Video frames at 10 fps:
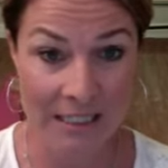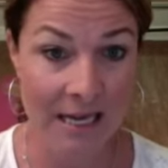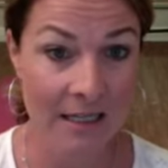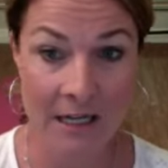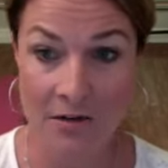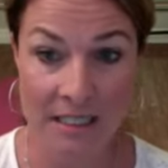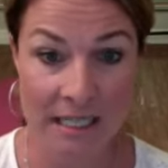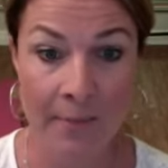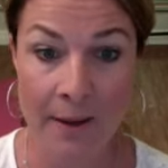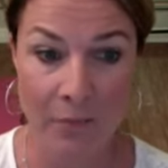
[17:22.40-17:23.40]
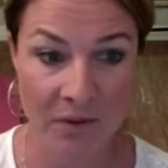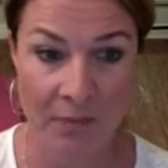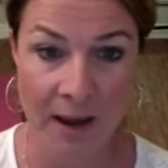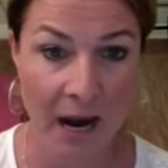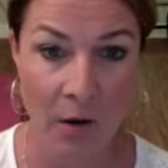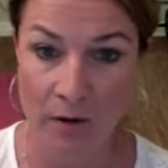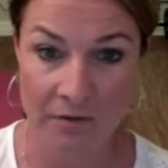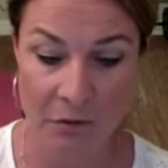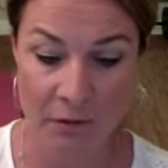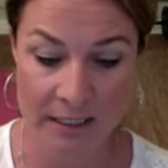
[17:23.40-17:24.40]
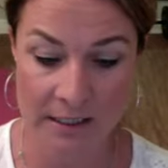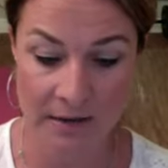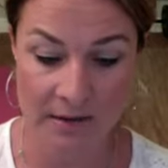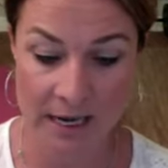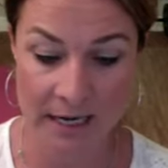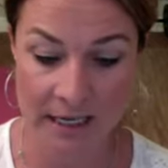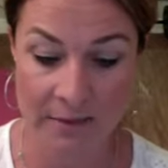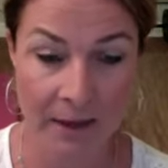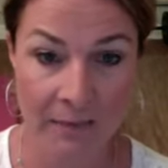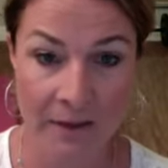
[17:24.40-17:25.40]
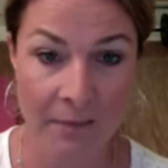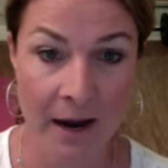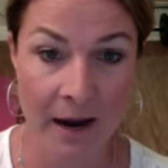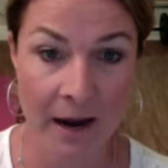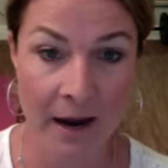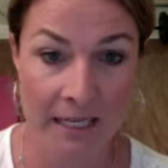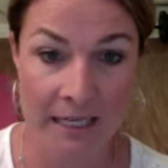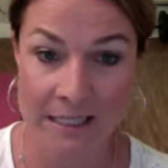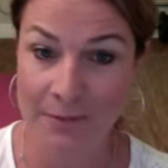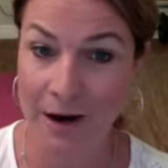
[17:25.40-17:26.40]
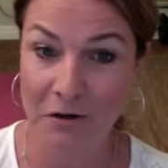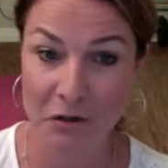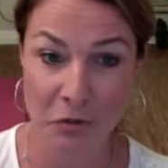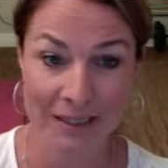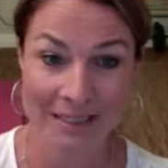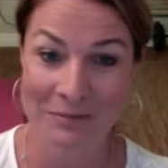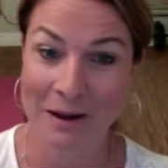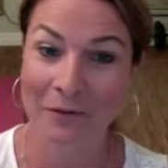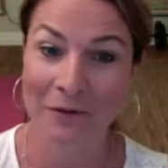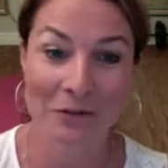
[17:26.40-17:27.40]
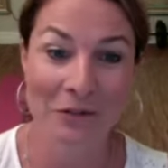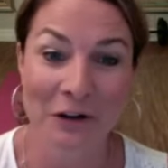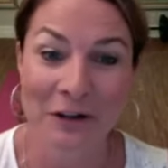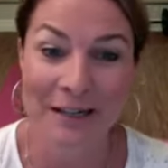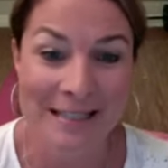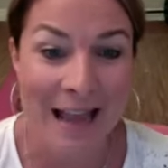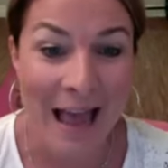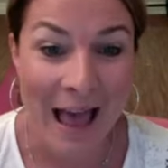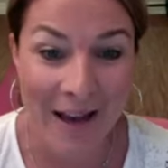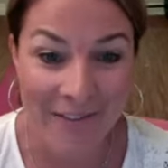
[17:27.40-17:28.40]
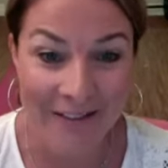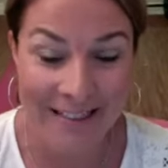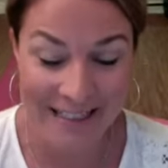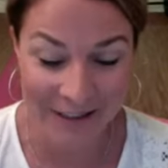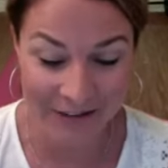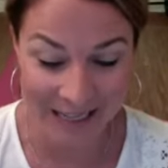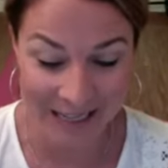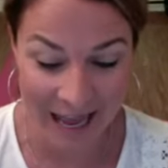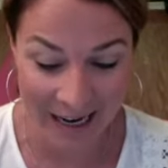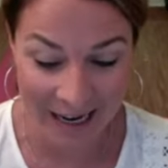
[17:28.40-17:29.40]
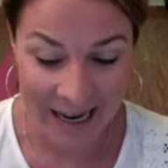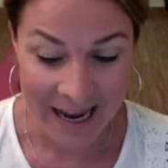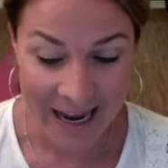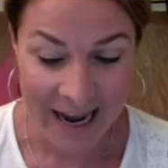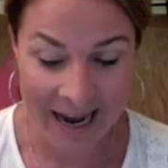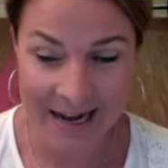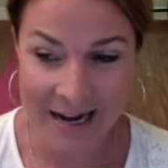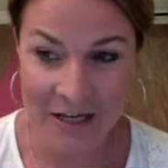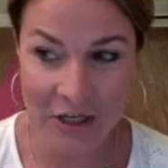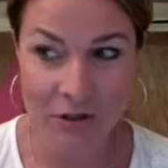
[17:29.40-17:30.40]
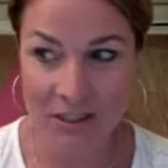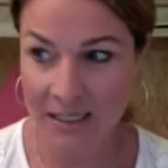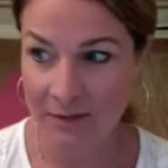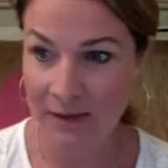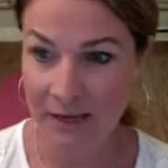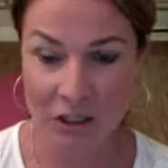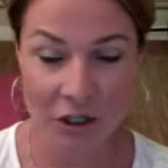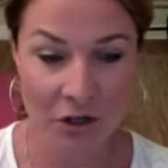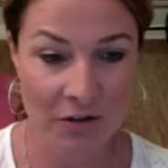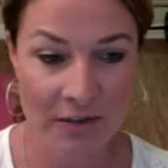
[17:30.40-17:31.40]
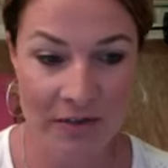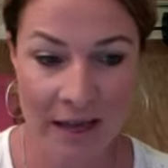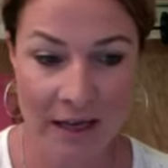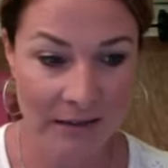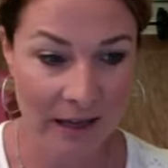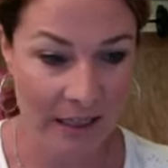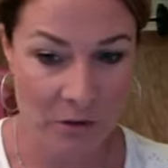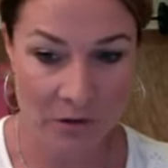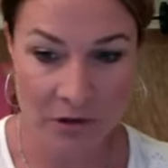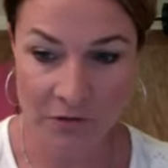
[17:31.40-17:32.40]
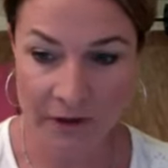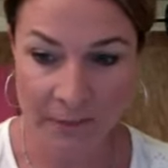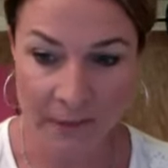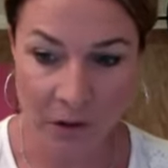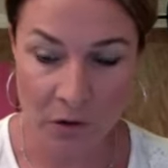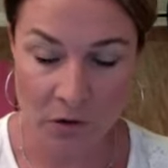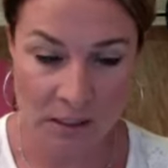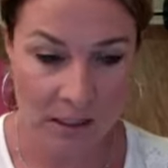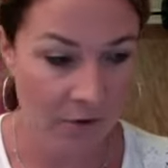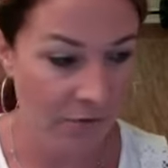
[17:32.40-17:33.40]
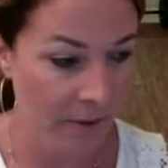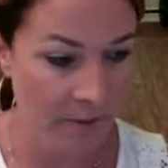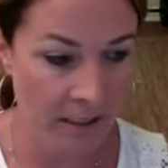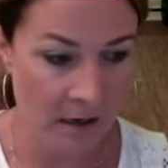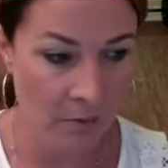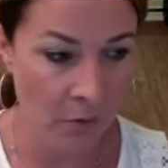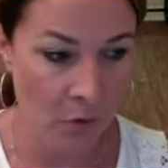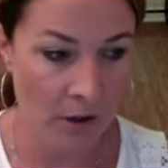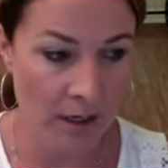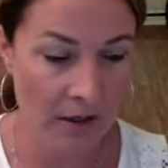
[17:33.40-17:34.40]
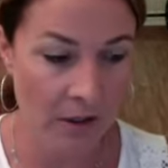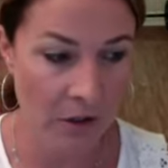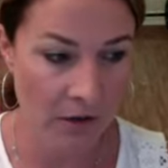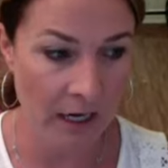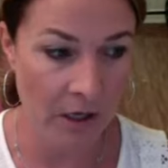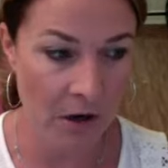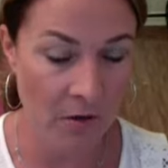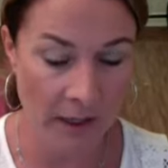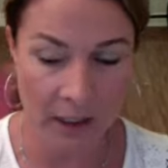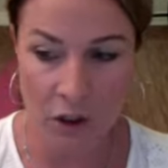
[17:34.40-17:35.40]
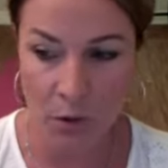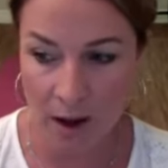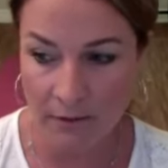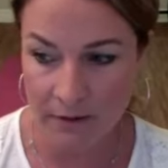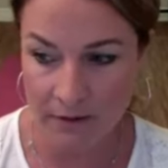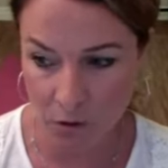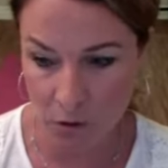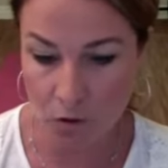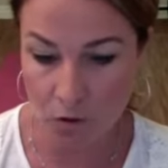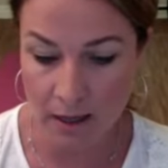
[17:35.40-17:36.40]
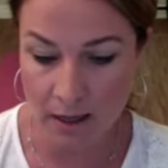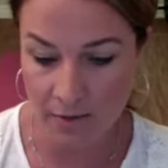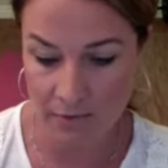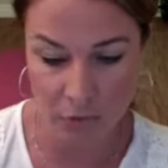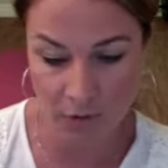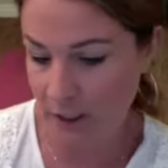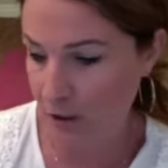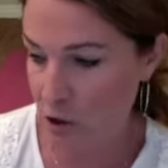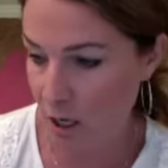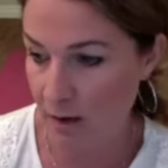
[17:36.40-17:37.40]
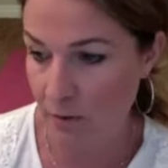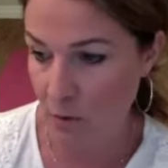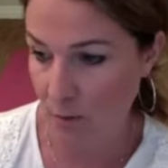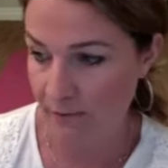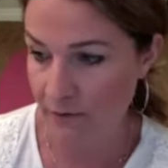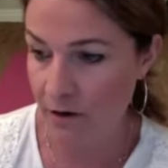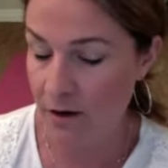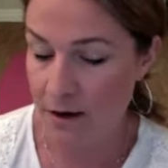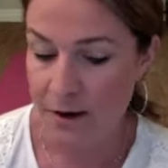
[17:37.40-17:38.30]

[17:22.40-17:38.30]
you know, step up what the power of threes looks like. It may be a power of 10s, power of 20s, power of 30s every single day. And you just need to make sure that that aligns with your family goals, that your family's on board and they know, like, you have a goal of quitting your job or whatever,